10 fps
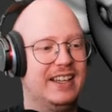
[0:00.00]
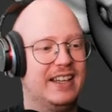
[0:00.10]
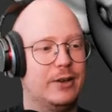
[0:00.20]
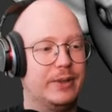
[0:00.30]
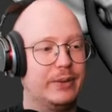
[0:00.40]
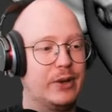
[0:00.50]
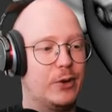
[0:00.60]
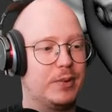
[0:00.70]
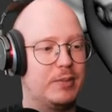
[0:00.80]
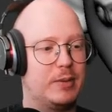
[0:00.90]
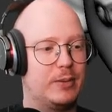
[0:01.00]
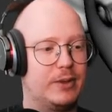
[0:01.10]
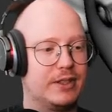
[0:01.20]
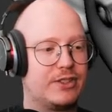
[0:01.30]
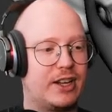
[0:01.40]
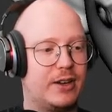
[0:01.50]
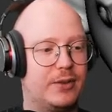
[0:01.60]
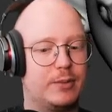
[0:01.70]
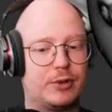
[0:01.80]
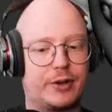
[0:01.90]
I uh, we really hope that people will check
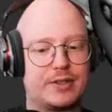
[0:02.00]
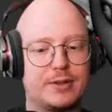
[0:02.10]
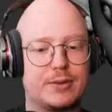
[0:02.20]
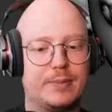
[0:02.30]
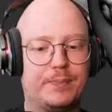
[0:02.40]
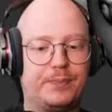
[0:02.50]
out the products as well.